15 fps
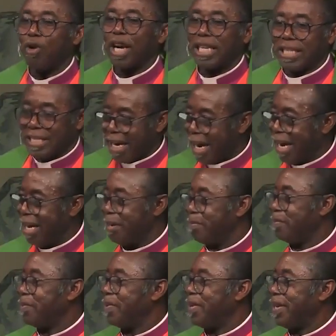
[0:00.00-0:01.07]
for a
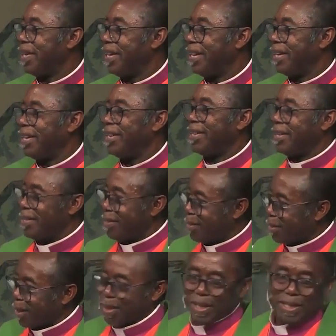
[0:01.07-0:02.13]
time
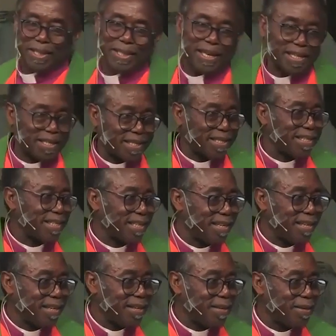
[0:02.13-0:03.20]
such as this.